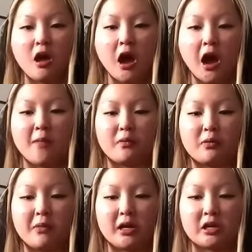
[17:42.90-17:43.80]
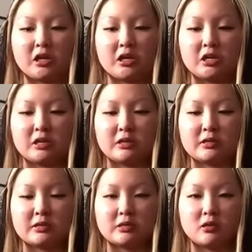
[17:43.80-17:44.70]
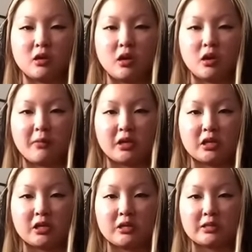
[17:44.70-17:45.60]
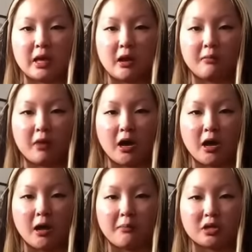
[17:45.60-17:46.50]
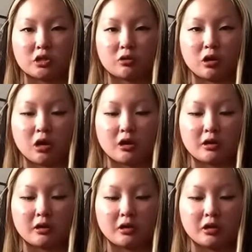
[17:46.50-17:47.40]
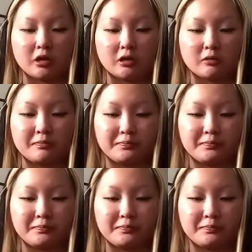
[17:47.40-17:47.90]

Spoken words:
I put my keys and my Metro card in here.